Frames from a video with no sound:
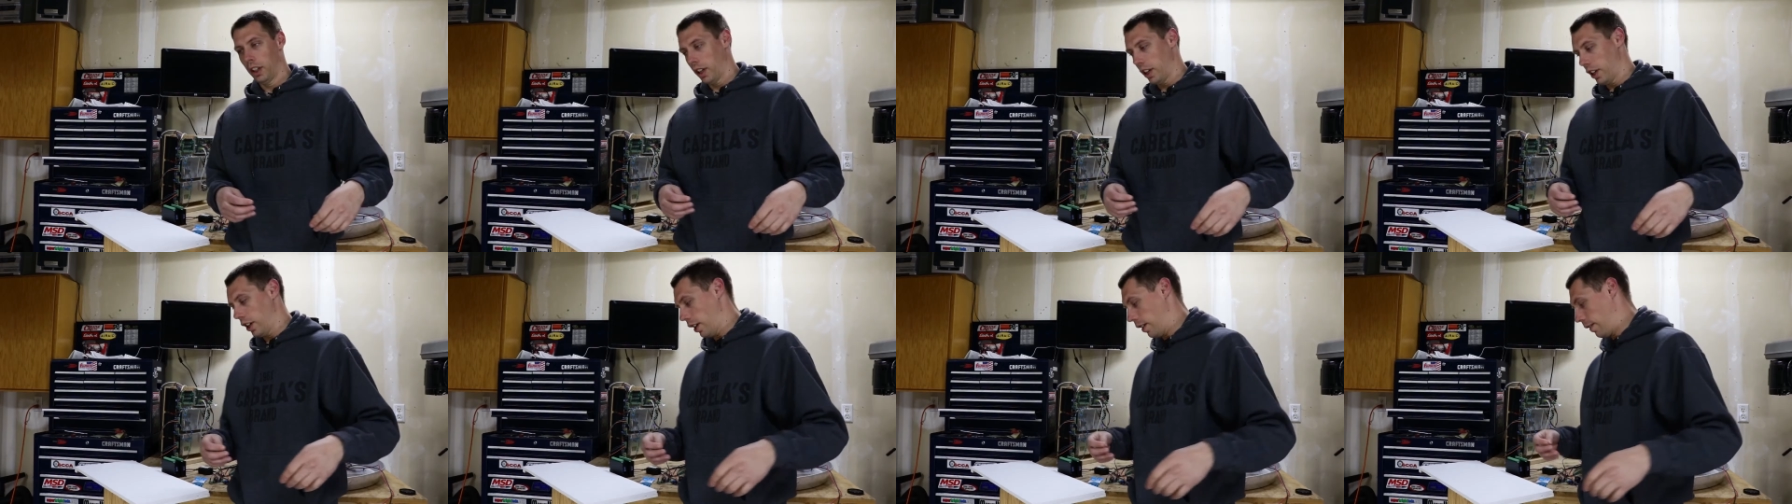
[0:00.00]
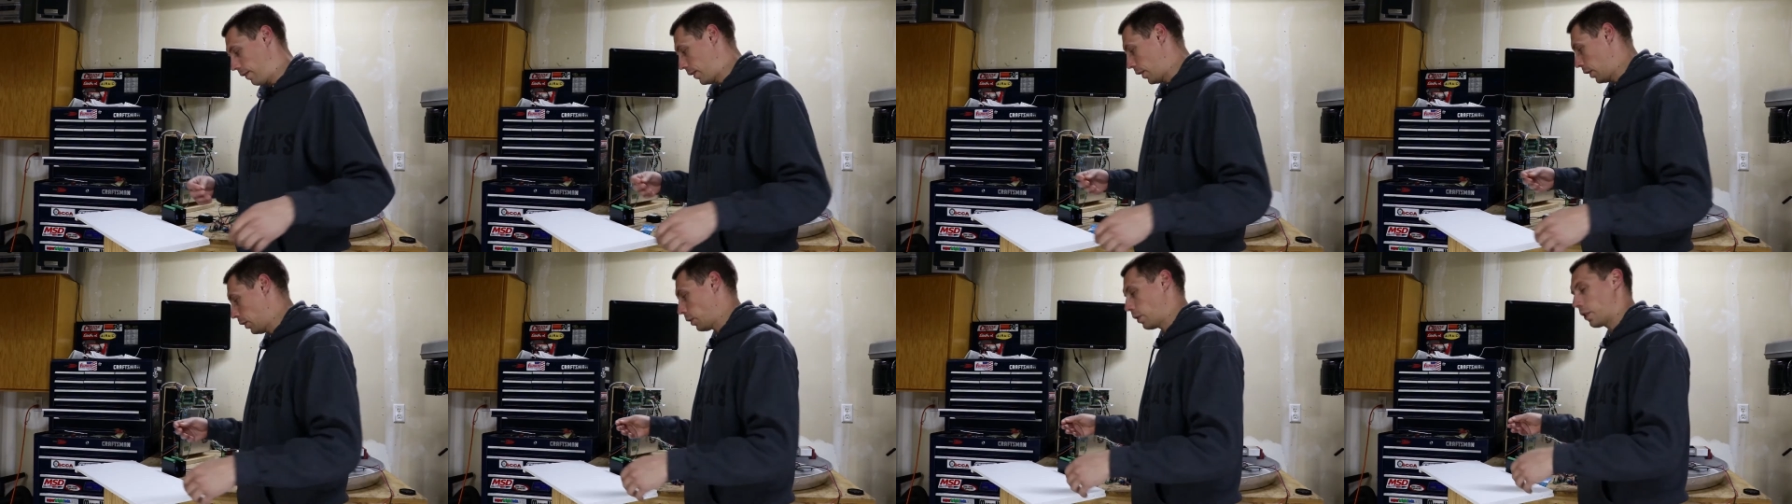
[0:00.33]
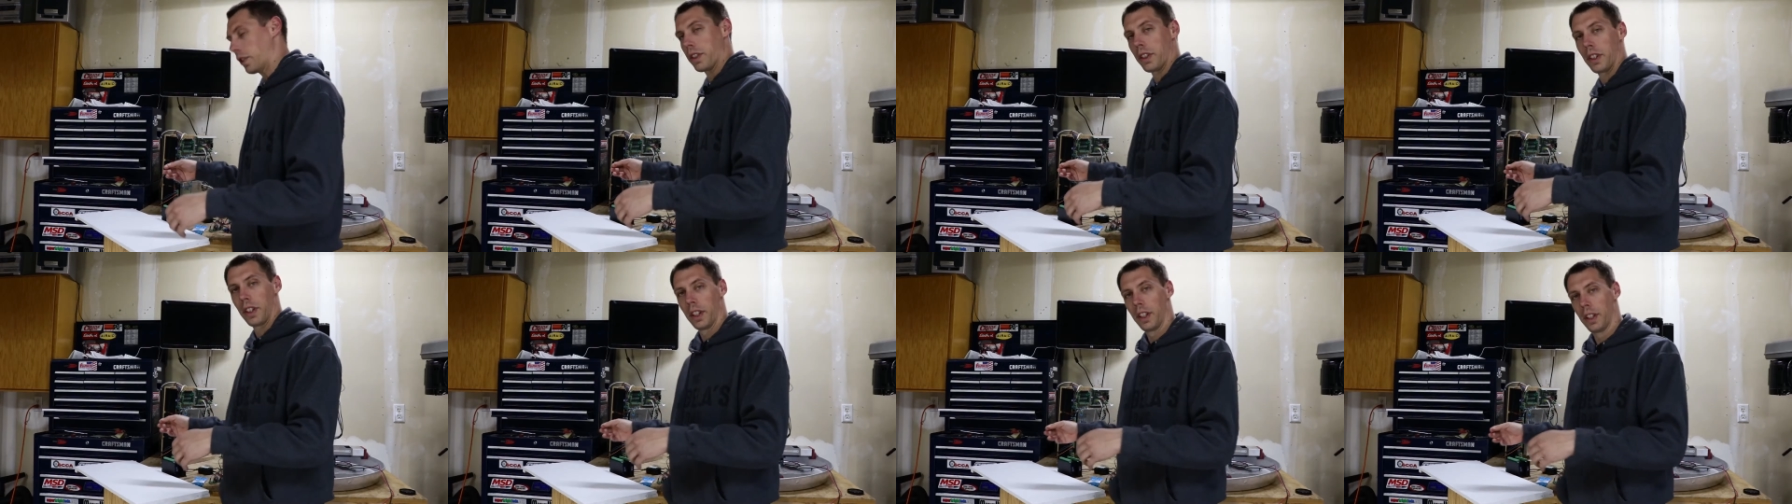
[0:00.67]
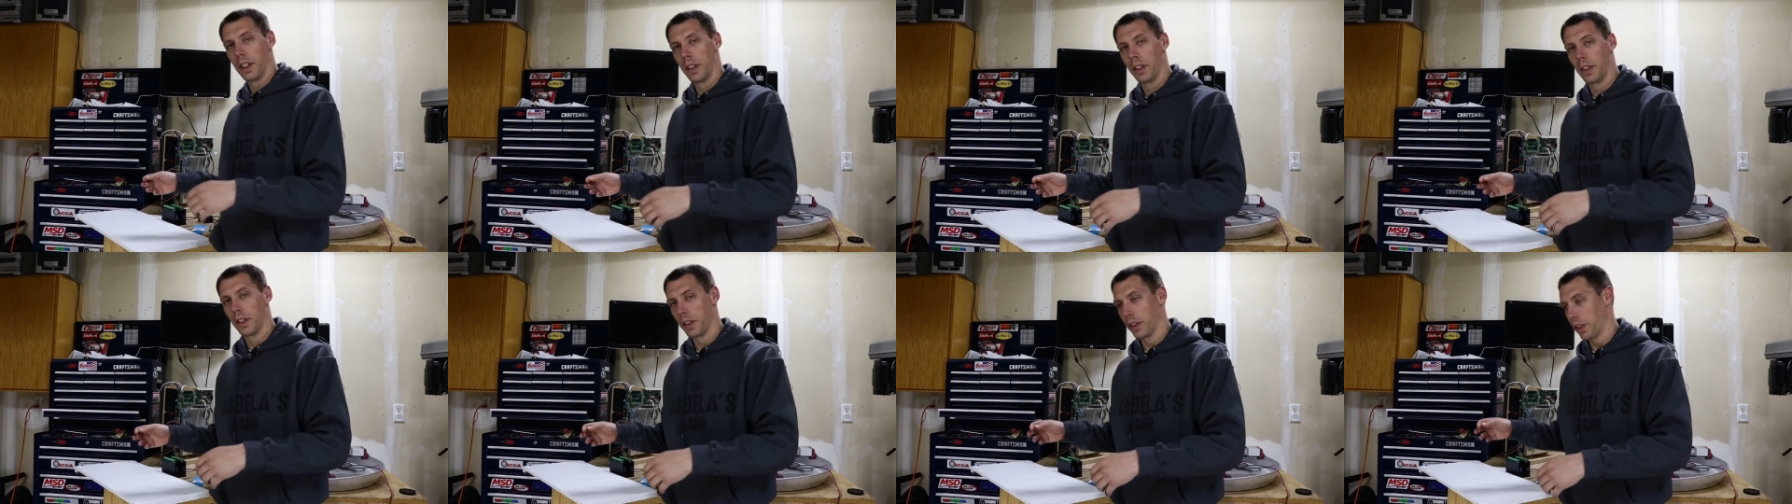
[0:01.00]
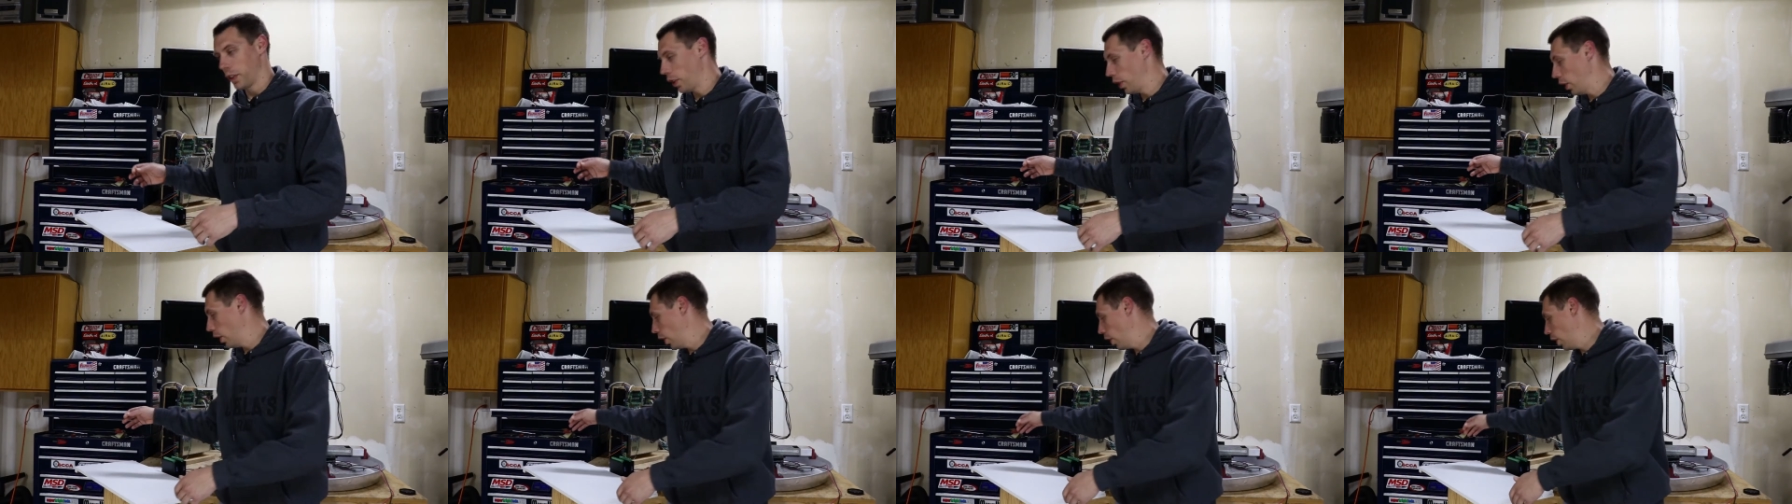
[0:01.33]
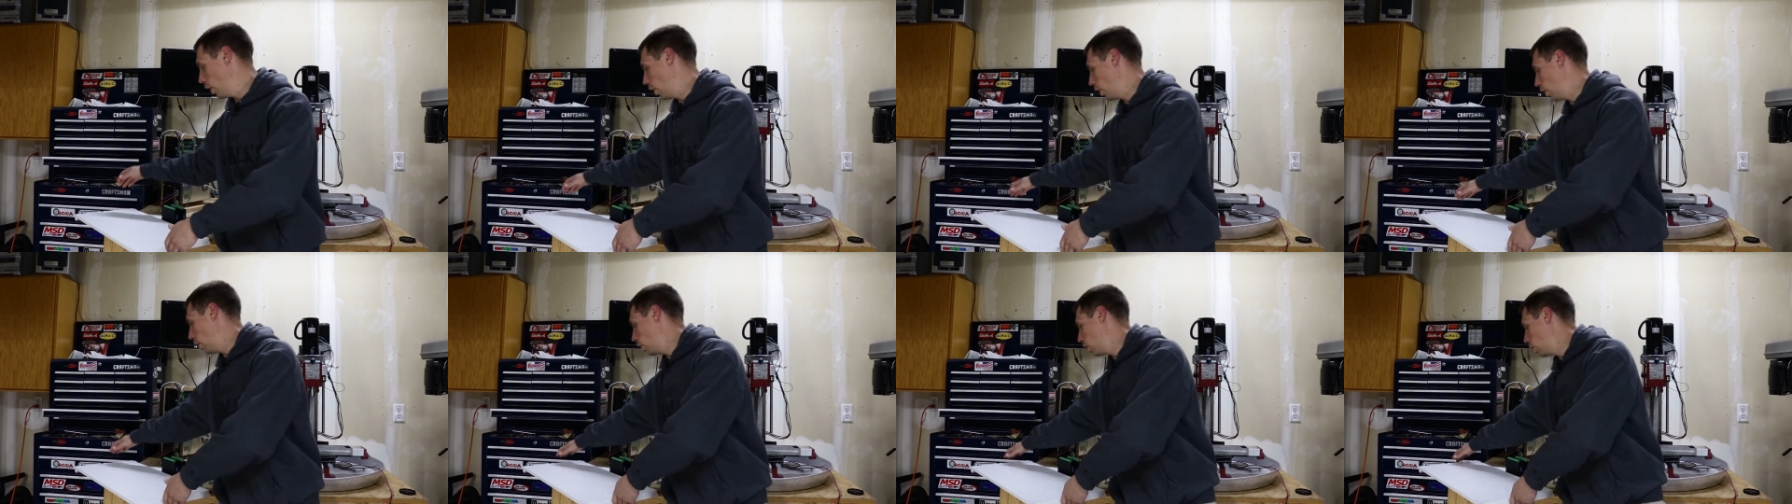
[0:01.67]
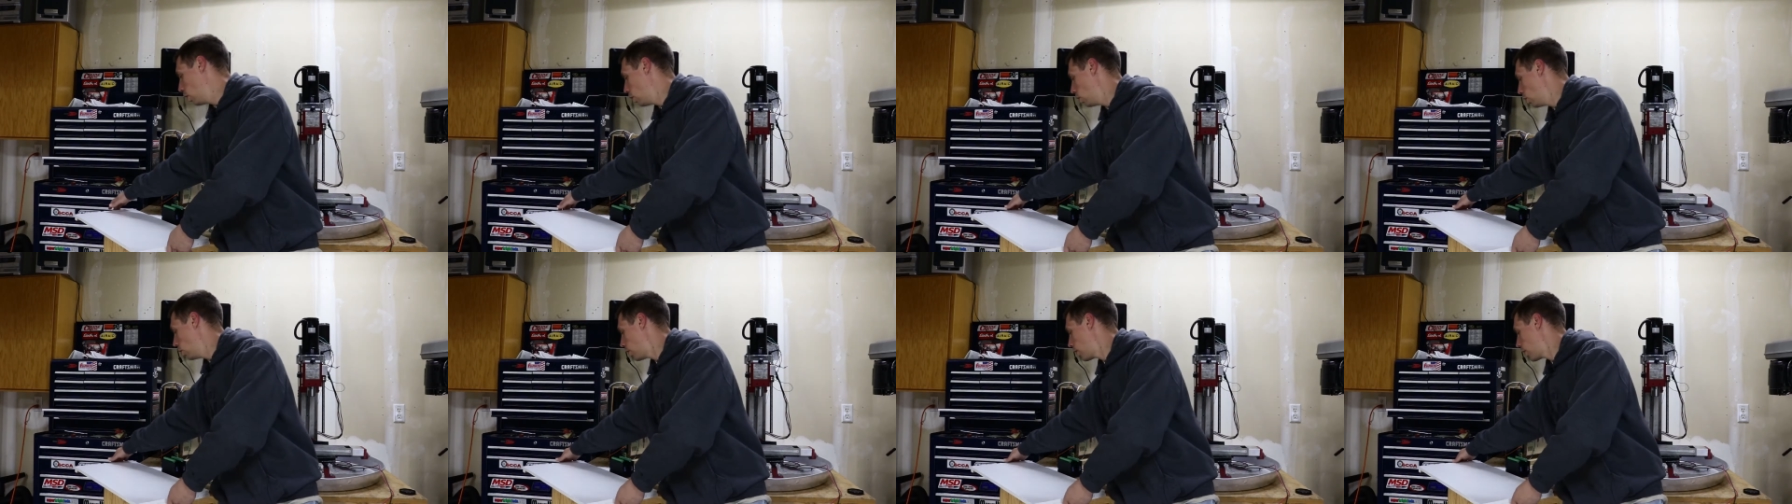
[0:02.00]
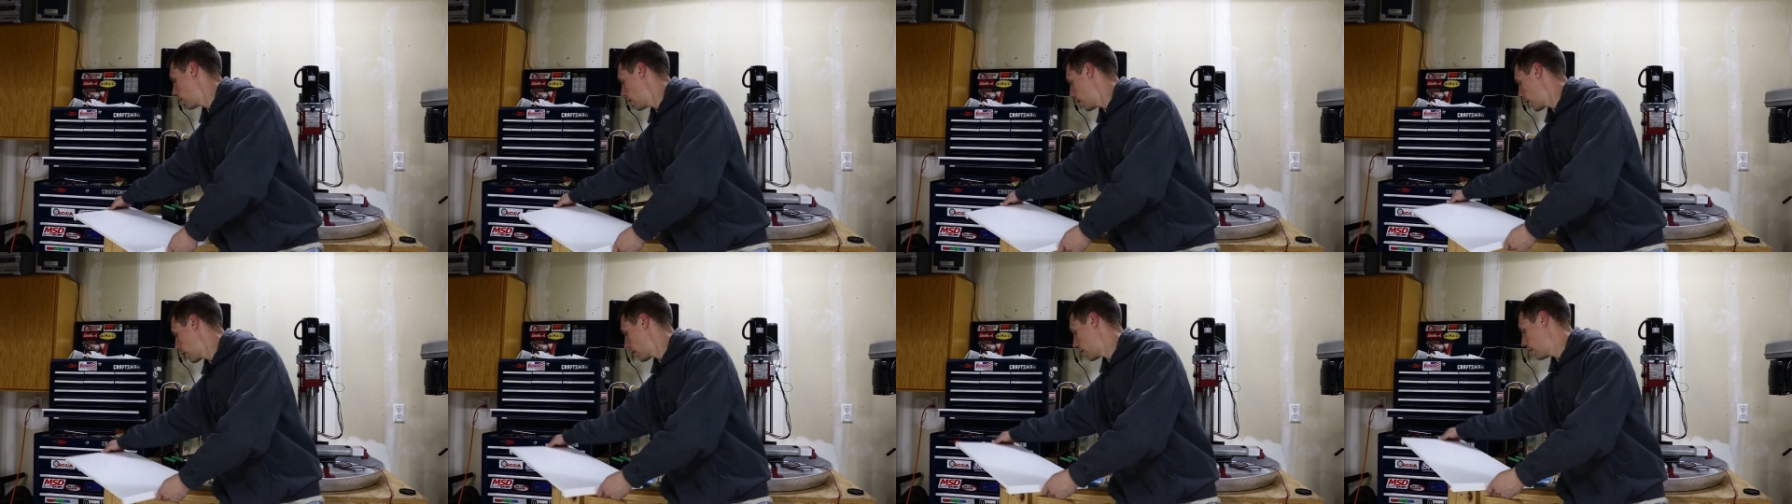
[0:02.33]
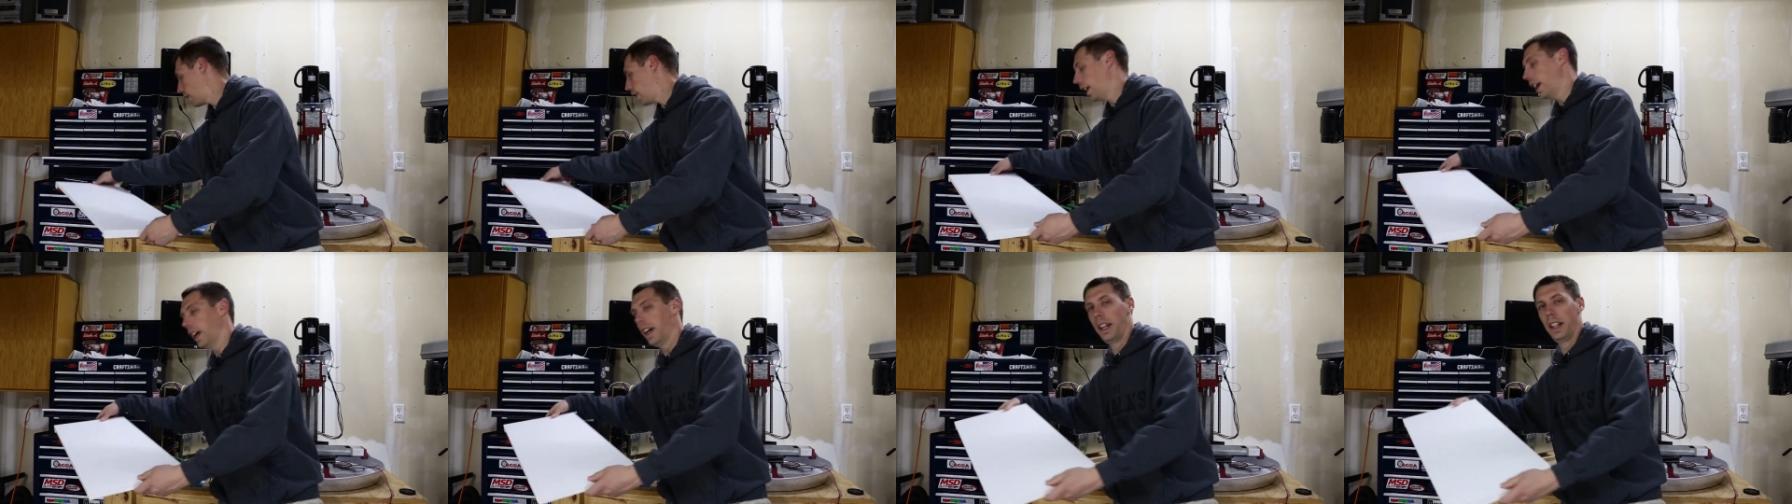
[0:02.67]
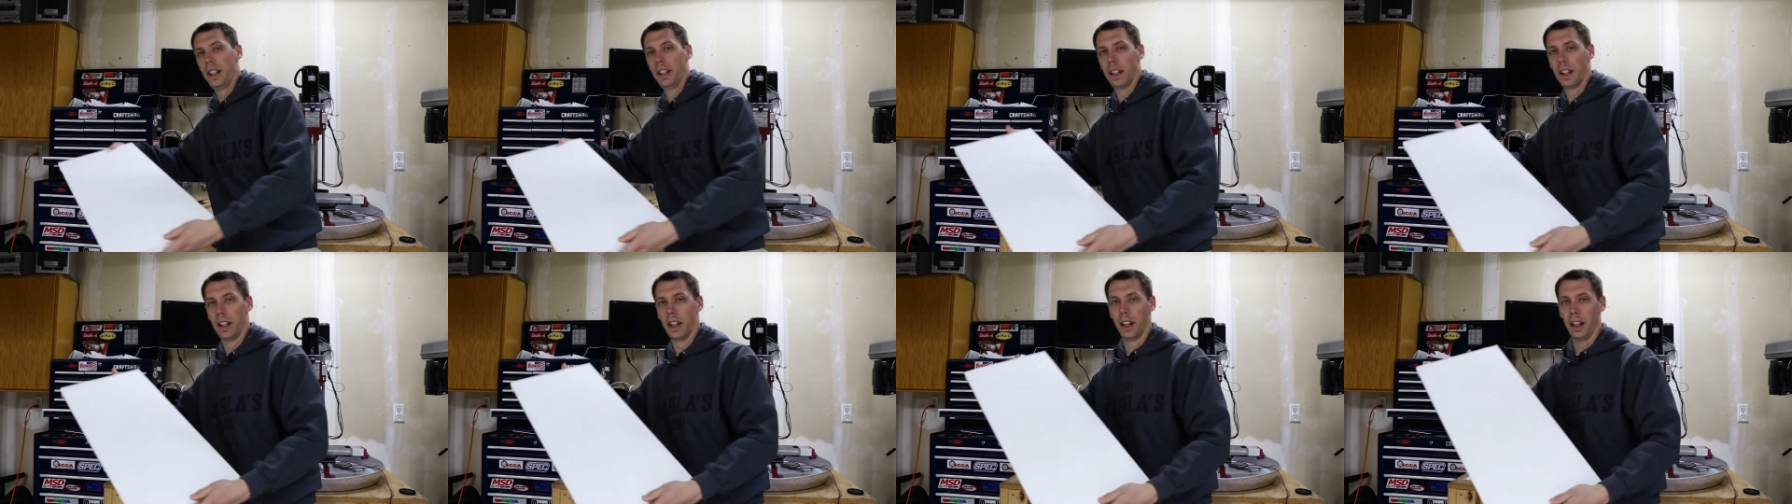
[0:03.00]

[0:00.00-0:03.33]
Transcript: All right, folks, so it's the next night.